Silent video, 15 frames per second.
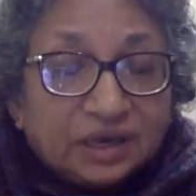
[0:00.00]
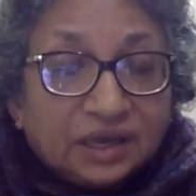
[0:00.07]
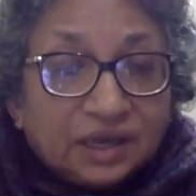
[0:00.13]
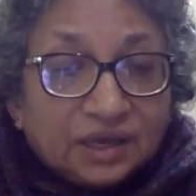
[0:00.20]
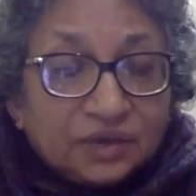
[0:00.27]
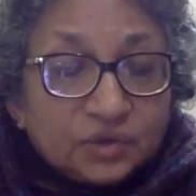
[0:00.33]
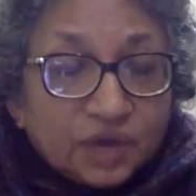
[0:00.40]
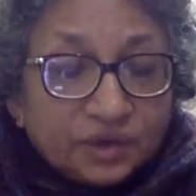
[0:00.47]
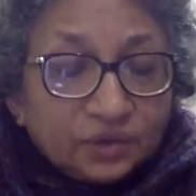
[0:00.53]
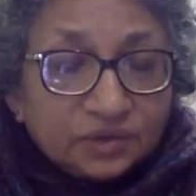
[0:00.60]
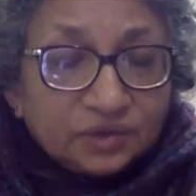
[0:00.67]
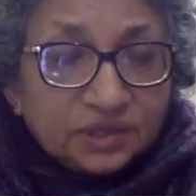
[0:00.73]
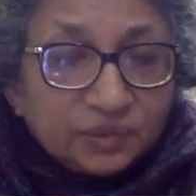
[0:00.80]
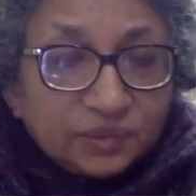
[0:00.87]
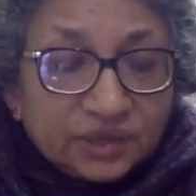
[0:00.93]
So I don't
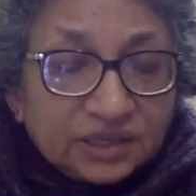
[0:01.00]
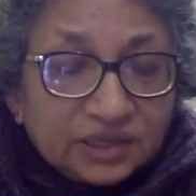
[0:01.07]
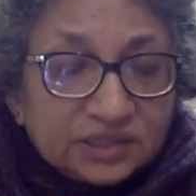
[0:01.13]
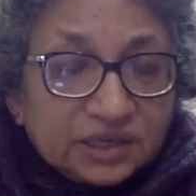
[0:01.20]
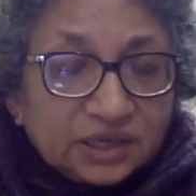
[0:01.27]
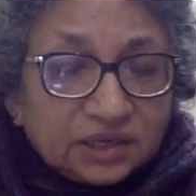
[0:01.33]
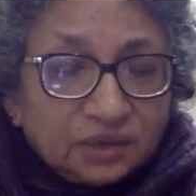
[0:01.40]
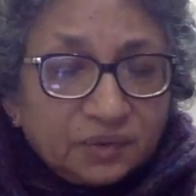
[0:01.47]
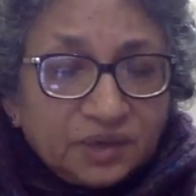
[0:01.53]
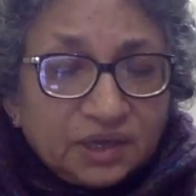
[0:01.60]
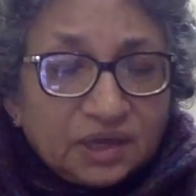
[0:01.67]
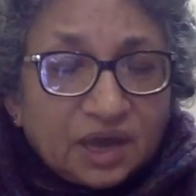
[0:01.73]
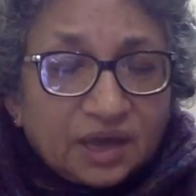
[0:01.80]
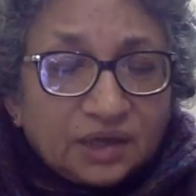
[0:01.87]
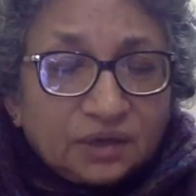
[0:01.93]
think we can take
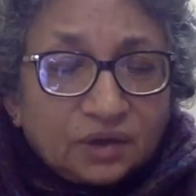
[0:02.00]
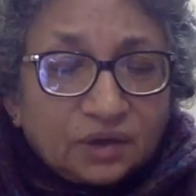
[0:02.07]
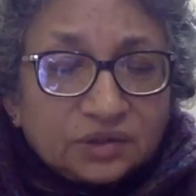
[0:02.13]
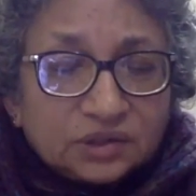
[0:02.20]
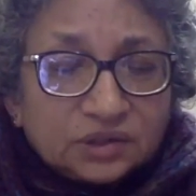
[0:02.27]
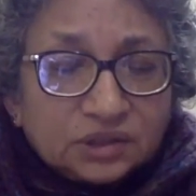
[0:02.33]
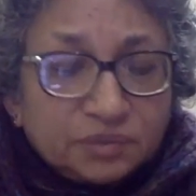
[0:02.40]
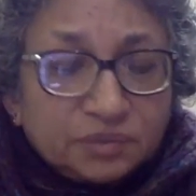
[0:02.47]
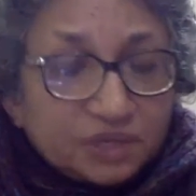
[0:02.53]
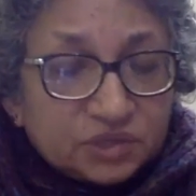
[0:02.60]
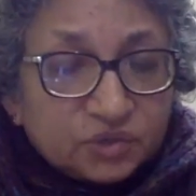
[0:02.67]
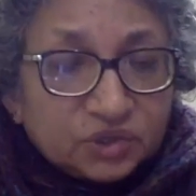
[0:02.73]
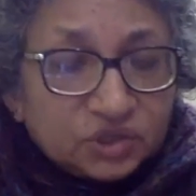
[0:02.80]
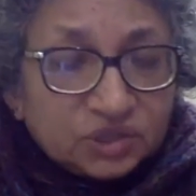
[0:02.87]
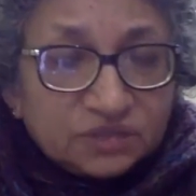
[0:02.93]
away ideological
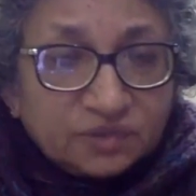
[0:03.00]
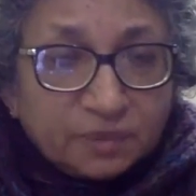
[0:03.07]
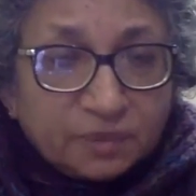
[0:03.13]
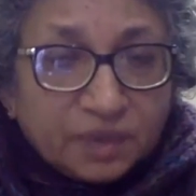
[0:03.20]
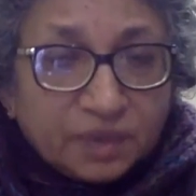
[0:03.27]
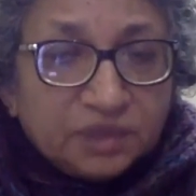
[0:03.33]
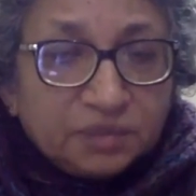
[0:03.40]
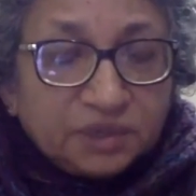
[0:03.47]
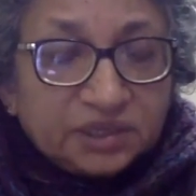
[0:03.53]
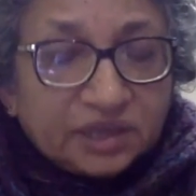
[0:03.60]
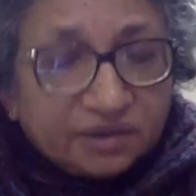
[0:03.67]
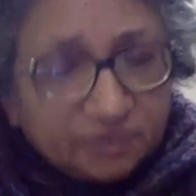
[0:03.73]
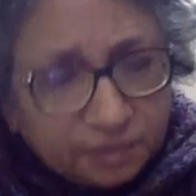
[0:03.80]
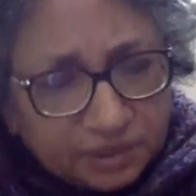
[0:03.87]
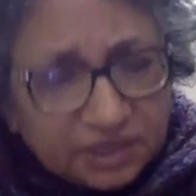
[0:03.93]
persuasions from anybody.
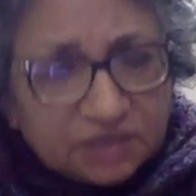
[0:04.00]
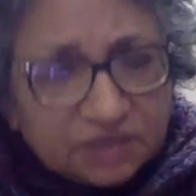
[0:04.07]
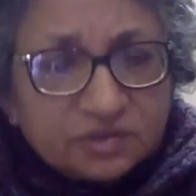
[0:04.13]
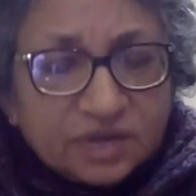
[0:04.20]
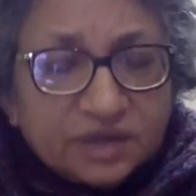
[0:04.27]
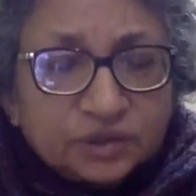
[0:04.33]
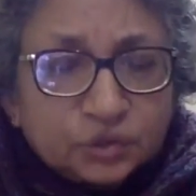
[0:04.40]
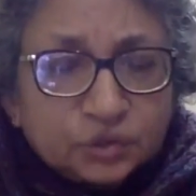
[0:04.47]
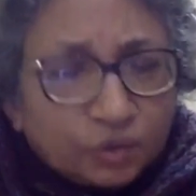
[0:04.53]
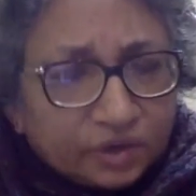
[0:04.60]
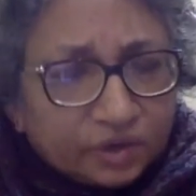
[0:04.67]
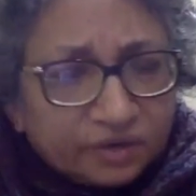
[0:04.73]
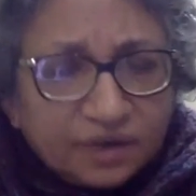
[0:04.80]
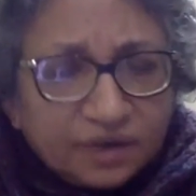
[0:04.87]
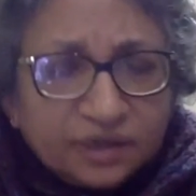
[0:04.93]
Everybody has a right to
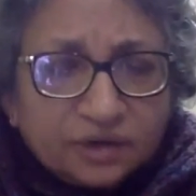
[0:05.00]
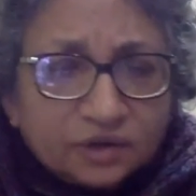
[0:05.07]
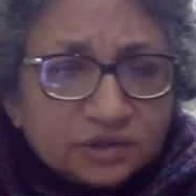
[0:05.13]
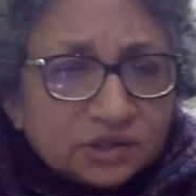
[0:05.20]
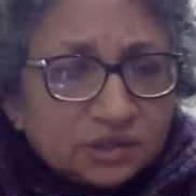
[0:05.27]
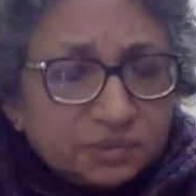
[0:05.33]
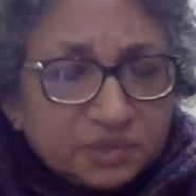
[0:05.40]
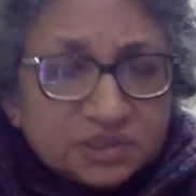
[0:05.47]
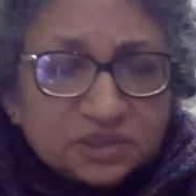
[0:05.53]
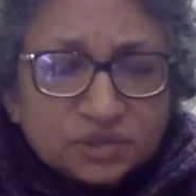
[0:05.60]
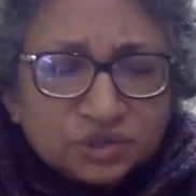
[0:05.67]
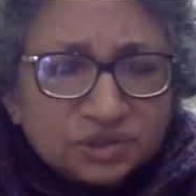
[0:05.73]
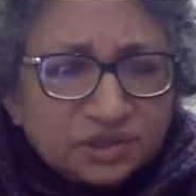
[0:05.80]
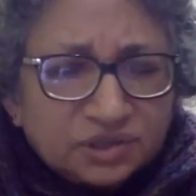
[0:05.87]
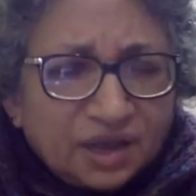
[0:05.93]
whatever ideological
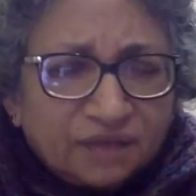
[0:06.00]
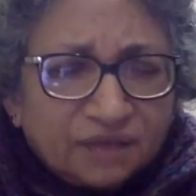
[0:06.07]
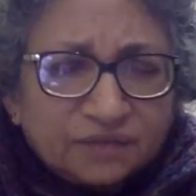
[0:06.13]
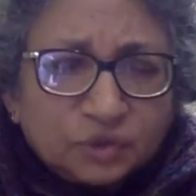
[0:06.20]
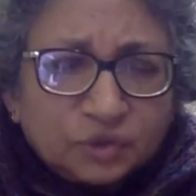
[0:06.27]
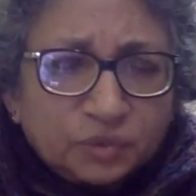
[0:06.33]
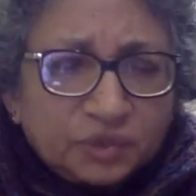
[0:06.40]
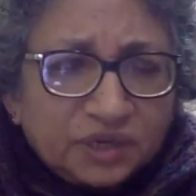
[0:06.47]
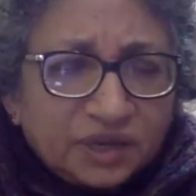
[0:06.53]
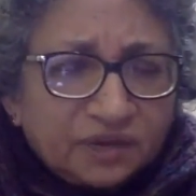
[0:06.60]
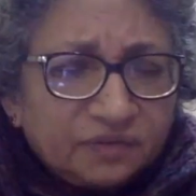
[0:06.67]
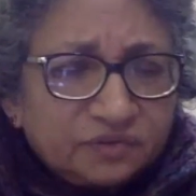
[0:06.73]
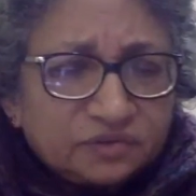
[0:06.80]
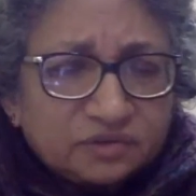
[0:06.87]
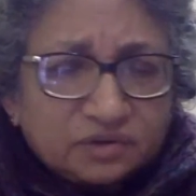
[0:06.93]
position they have. They could be
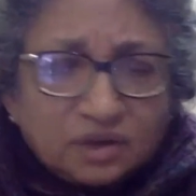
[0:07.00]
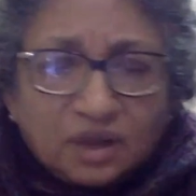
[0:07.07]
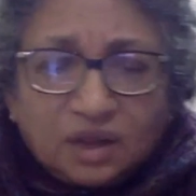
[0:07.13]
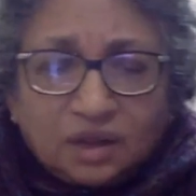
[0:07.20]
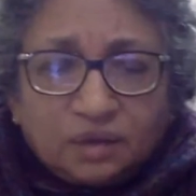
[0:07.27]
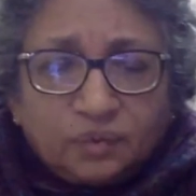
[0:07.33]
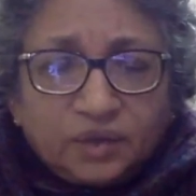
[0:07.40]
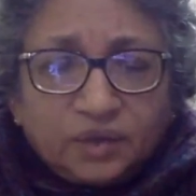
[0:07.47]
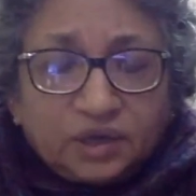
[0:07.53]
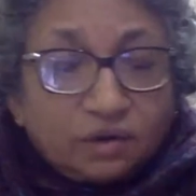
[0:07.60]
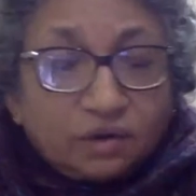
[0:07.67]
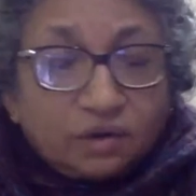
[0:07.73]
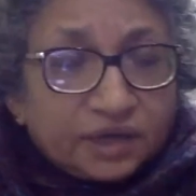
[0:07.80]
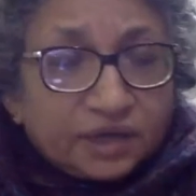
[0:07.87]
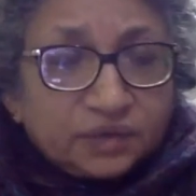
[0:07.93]
left wing or
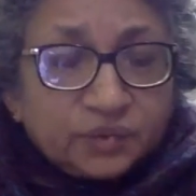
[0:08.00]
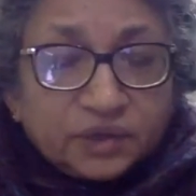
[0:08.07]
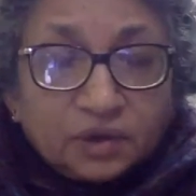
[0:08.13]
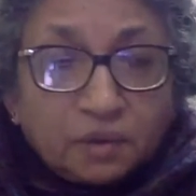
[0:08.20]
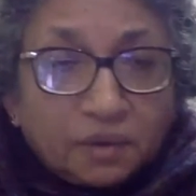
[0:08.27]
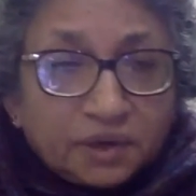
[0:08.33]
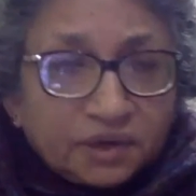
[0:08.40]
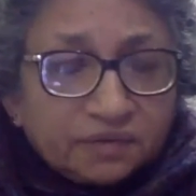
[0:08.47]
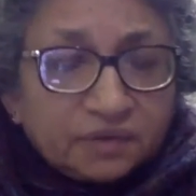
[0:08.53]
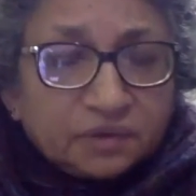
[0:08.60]
right wing or whatever.